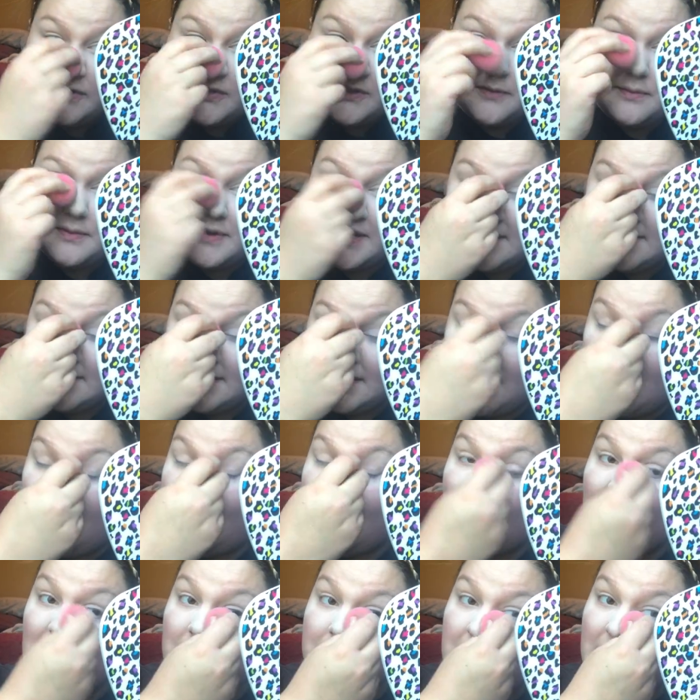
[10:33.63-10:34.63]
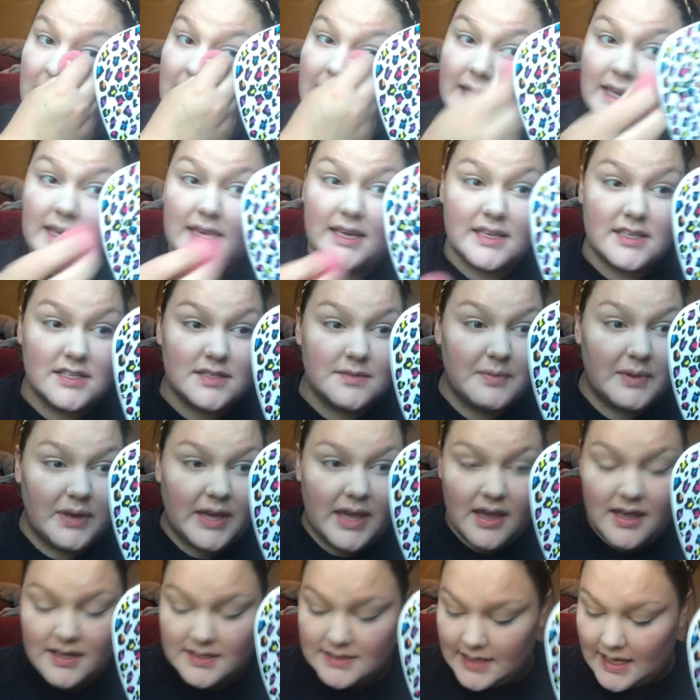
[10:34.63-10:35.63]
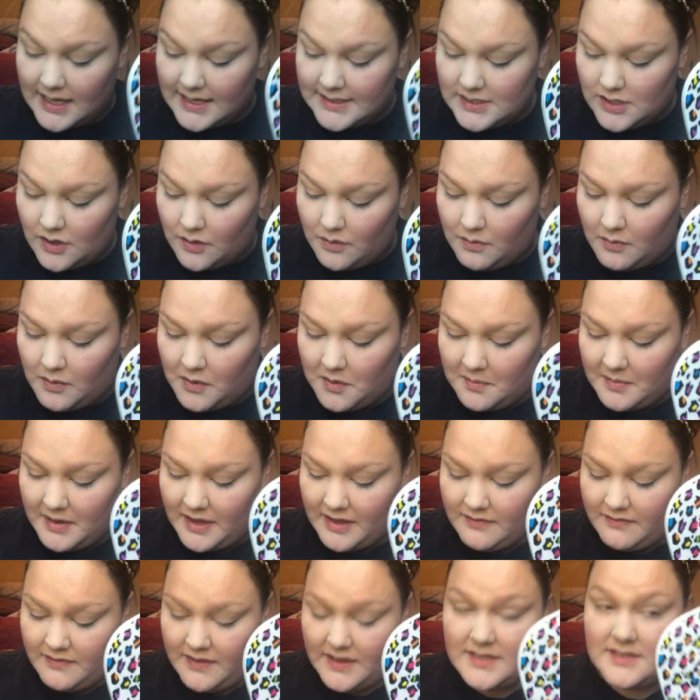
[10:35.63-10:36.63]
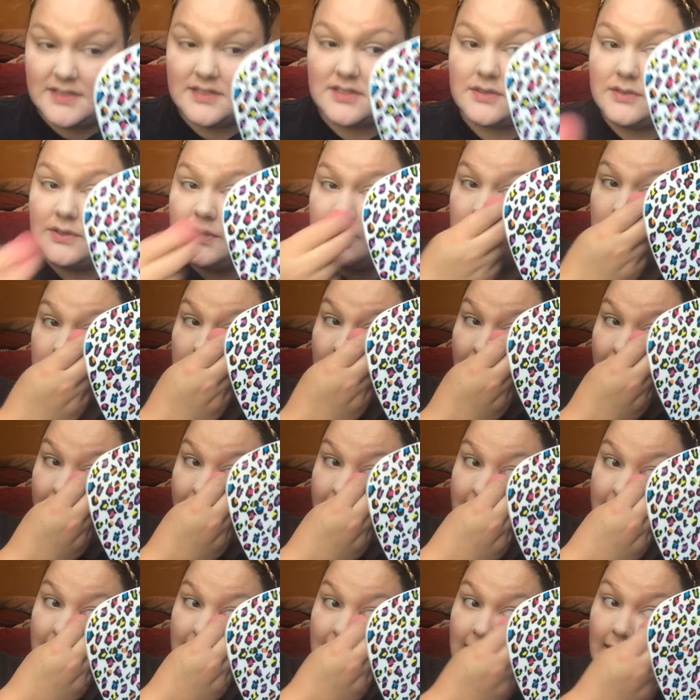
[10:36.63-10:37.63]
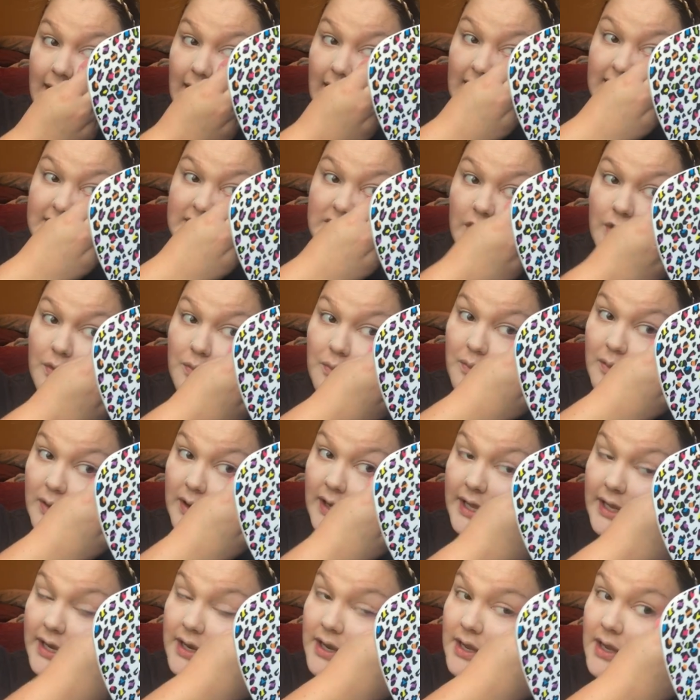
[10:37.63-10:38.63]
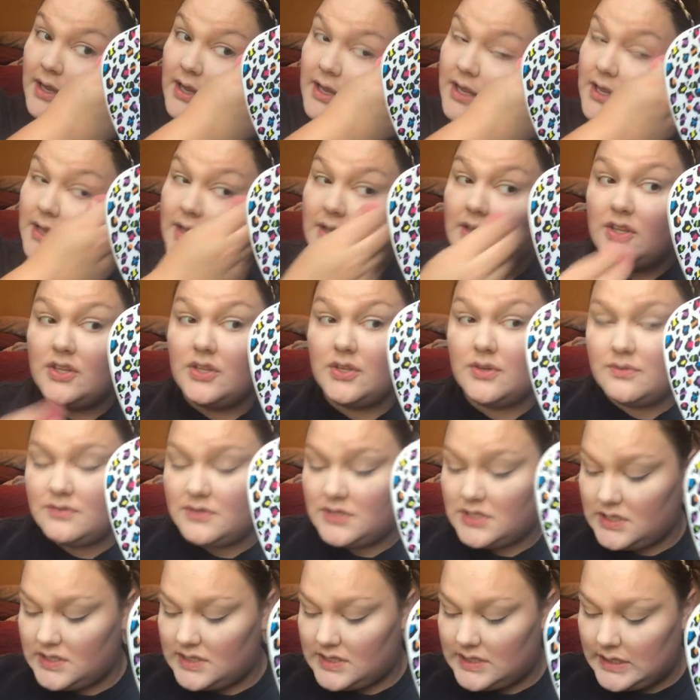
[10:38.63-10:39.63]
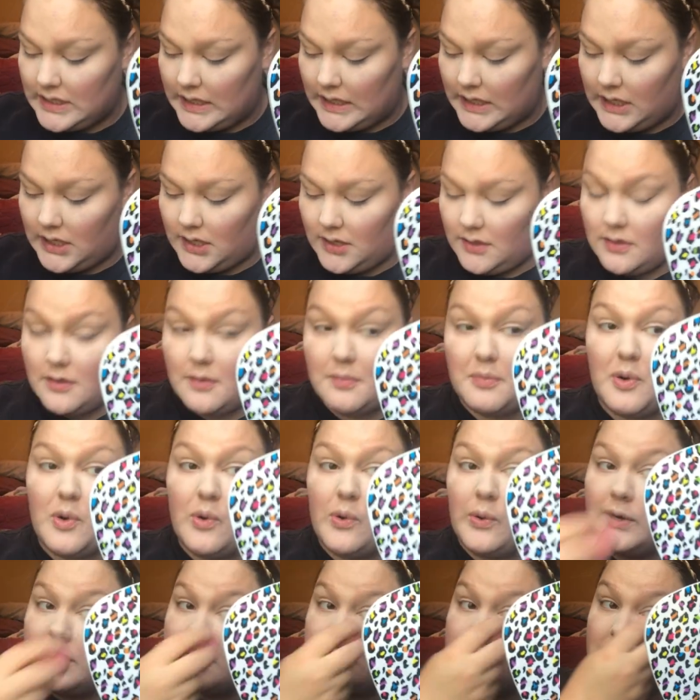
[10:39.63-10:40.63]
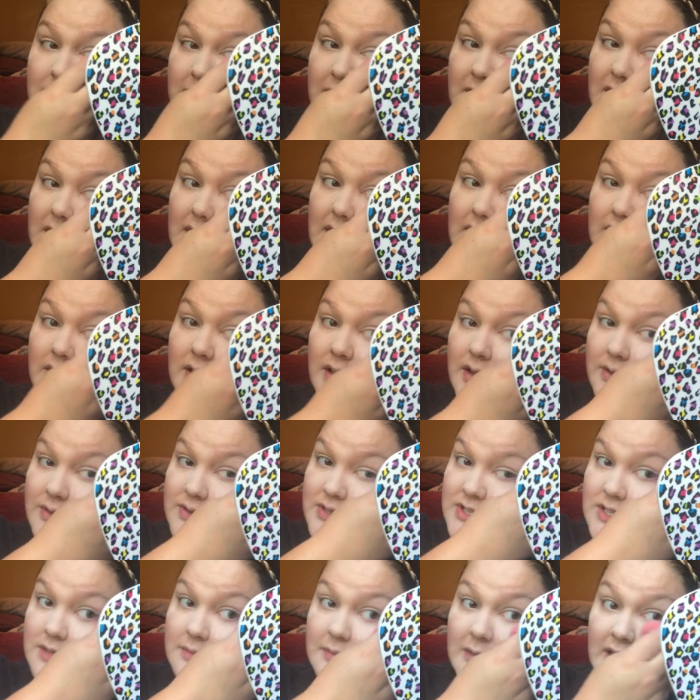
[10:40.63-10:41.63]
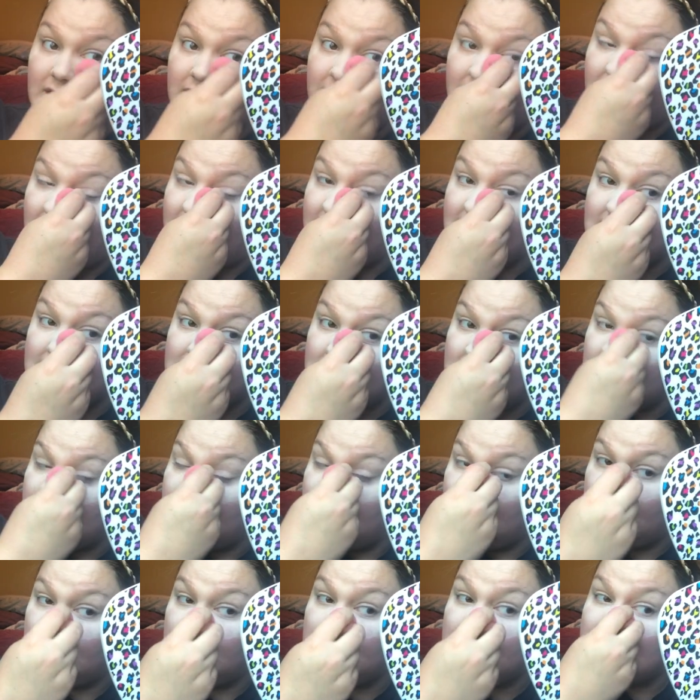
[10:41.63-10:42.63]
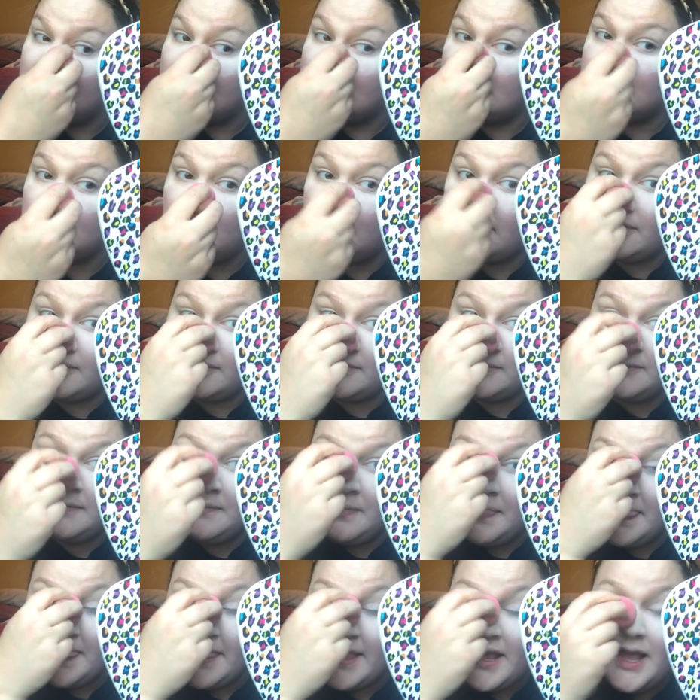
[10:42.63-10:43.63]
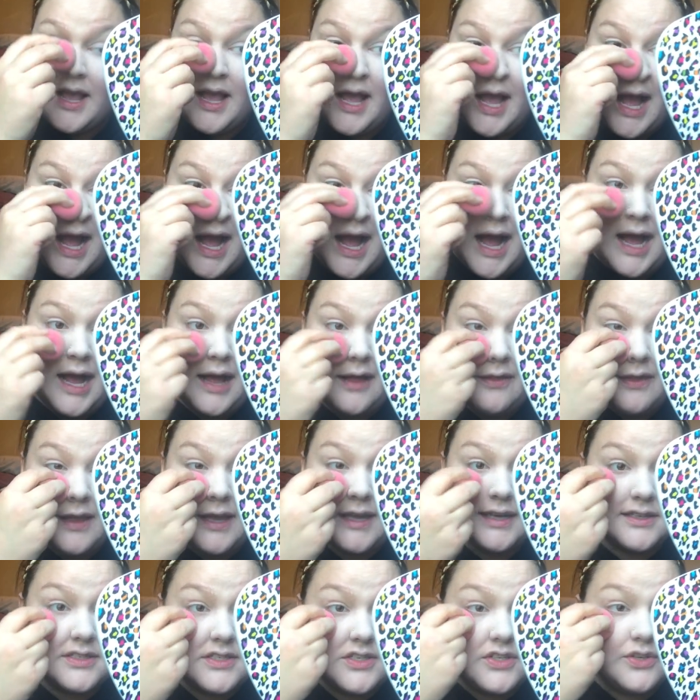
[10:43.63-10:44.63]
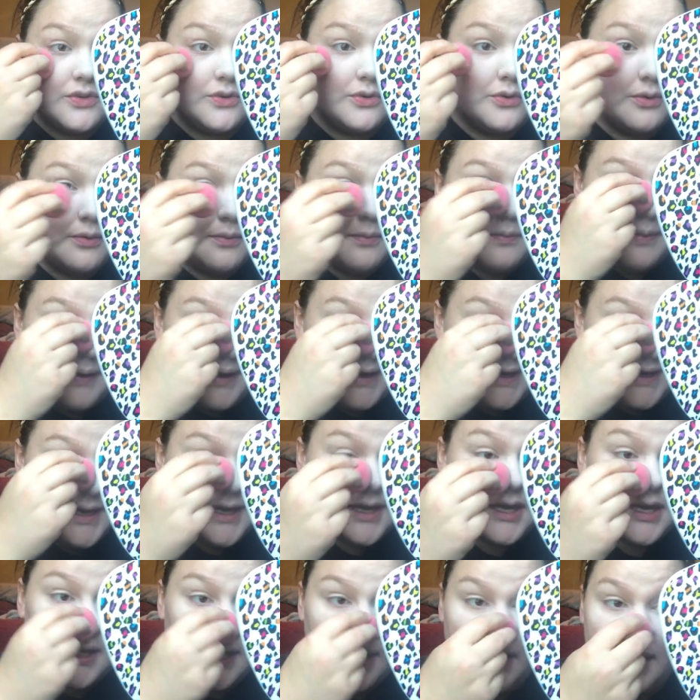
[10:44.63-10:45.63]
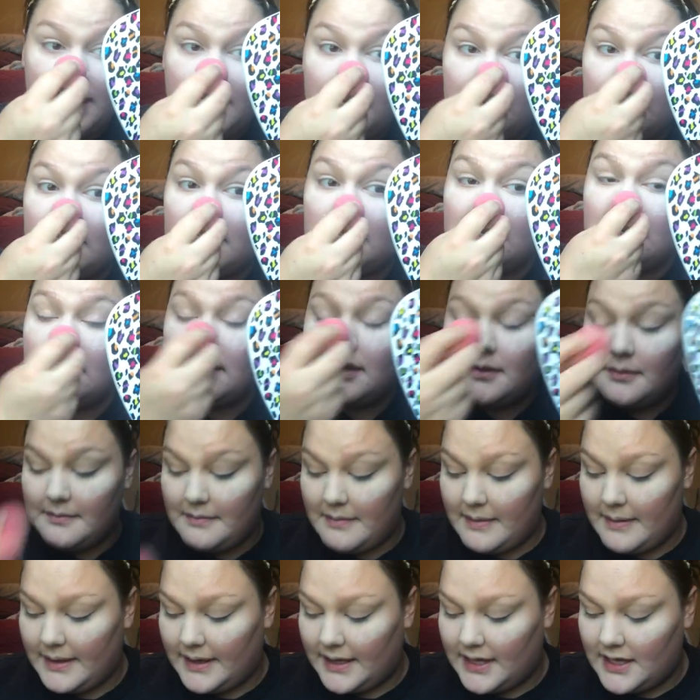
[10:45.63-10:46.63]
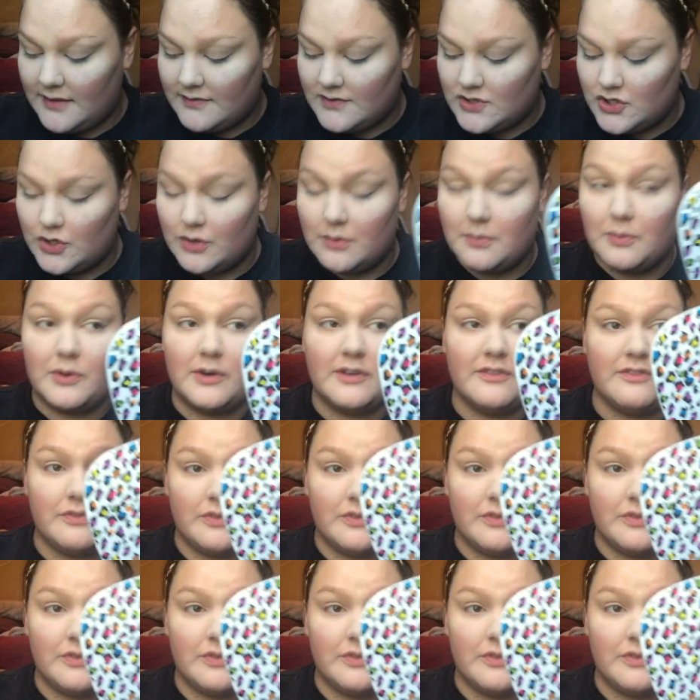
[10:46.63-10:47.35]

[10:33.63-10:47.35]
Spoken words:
The reason I bake is because I don't want my face to look cakey. I don't want you to see the pores when you get close to my face. So I like to bake, and it gives you a more